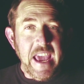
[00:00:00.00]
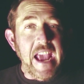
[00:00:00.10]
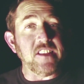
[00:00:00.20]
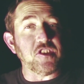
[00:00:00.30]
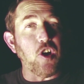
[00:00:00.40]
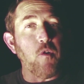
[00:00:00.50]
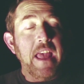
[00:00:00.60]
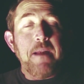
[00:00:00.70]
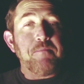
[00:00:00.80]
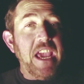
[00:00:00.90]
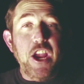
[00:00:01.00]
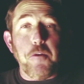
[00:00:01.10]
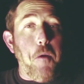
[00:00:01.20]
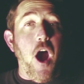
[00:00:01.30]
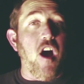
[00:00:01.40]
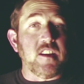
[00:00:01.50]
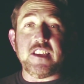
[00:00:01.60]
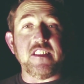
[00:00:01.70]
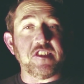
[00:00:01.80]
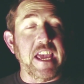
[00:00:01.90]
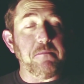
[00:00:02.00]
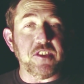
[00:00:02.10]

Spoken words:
And so here Paul is in the same